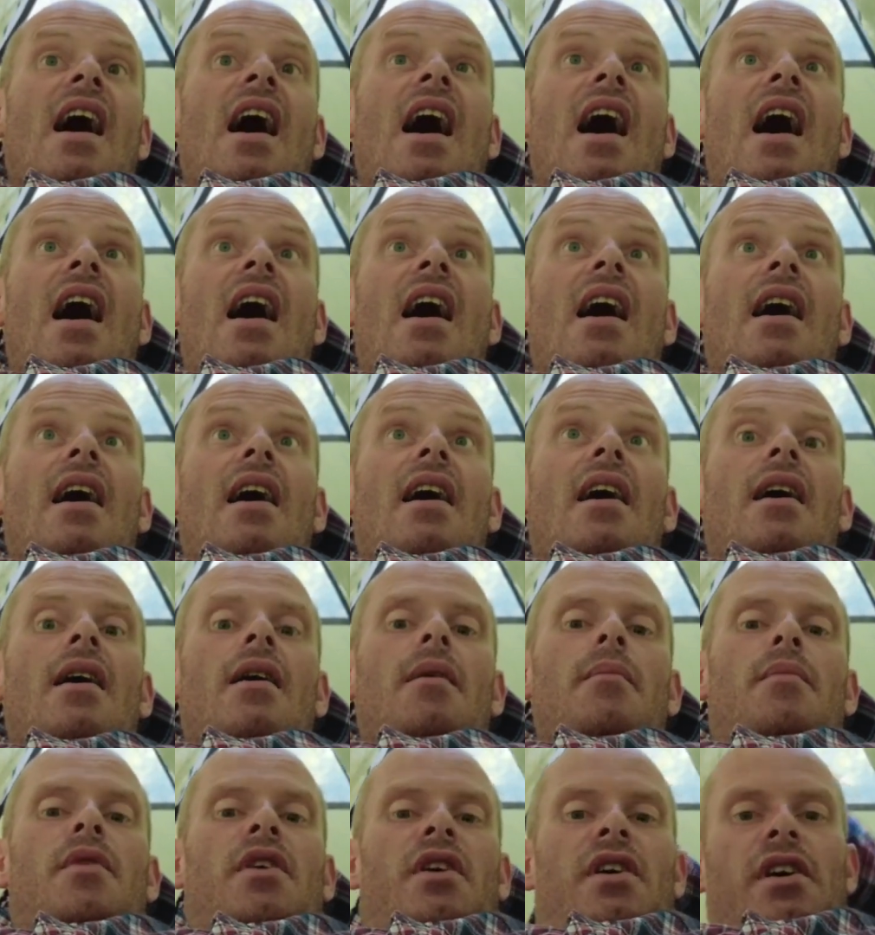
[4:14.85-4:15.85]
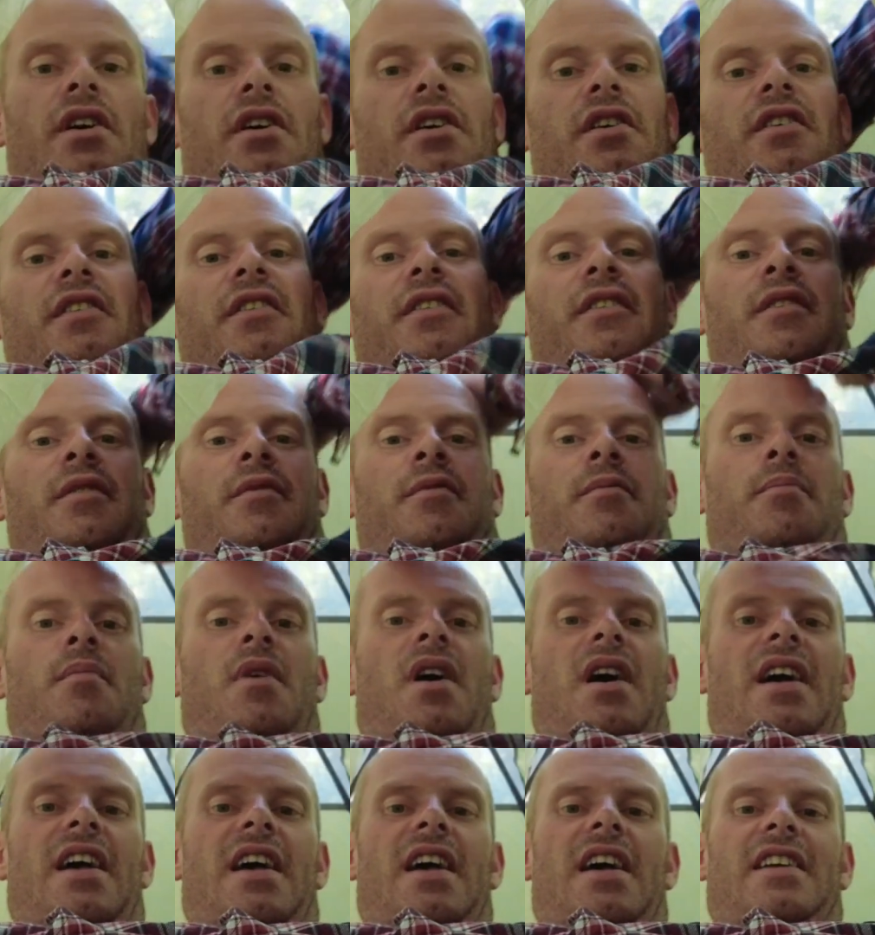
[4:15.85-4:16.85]
My
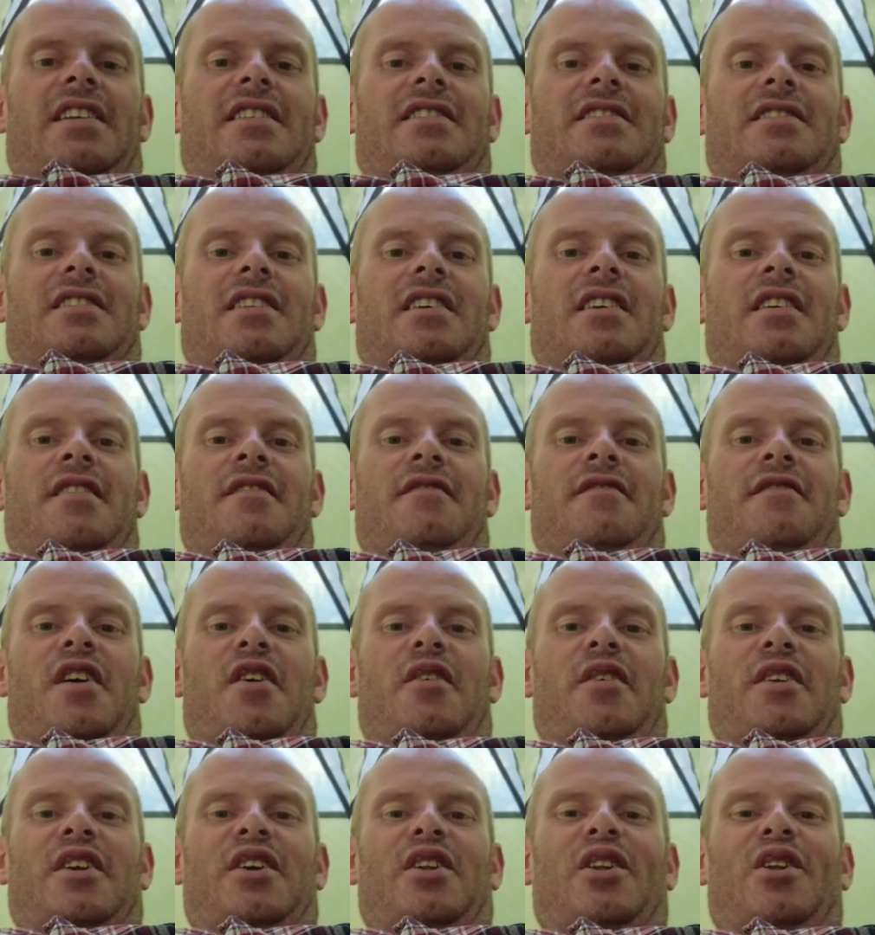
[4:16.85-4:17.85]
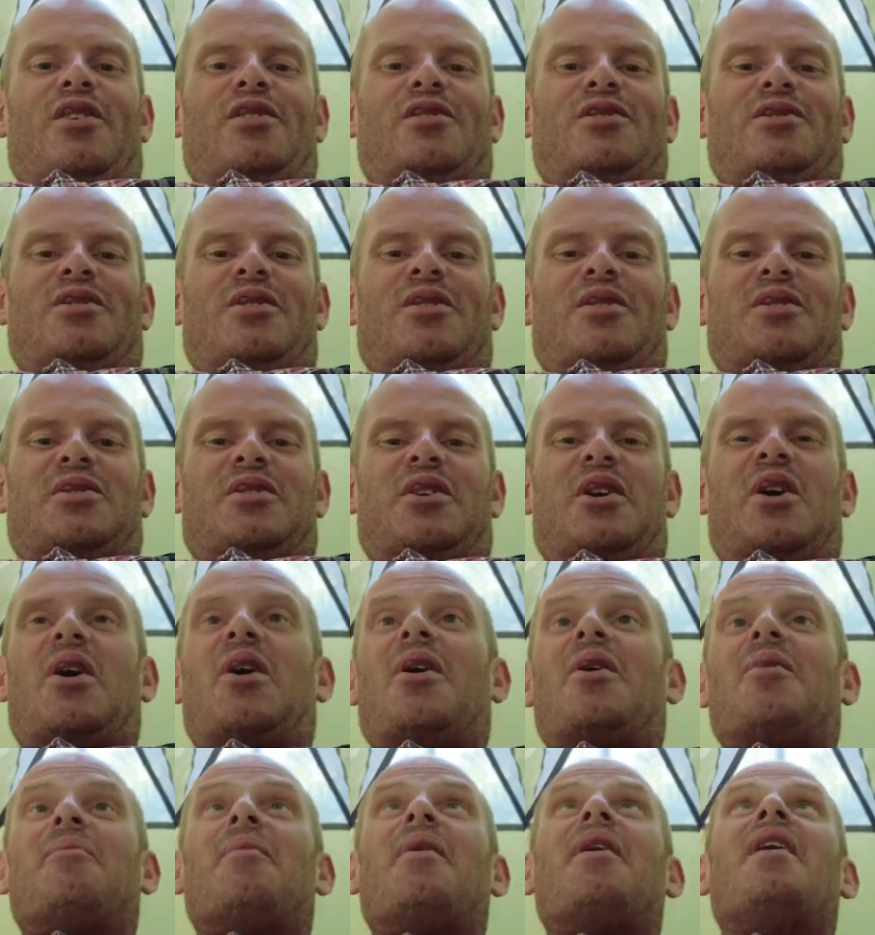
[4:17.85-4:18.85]
head is very close to the
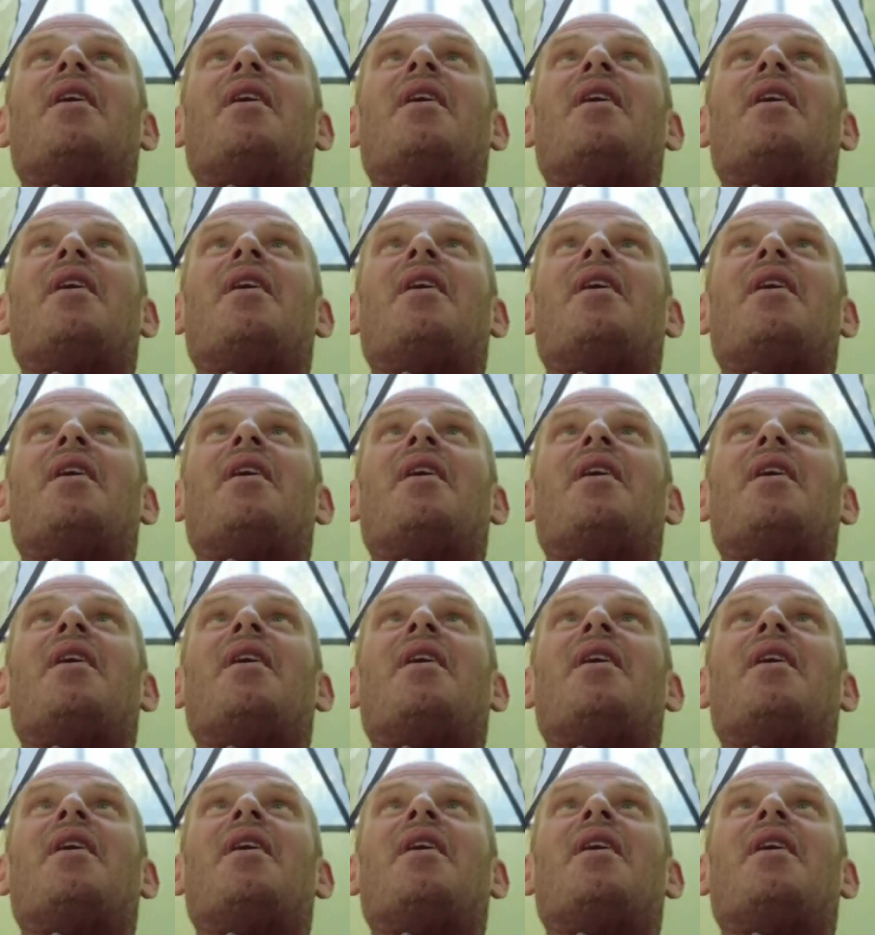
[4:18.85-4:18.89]
top,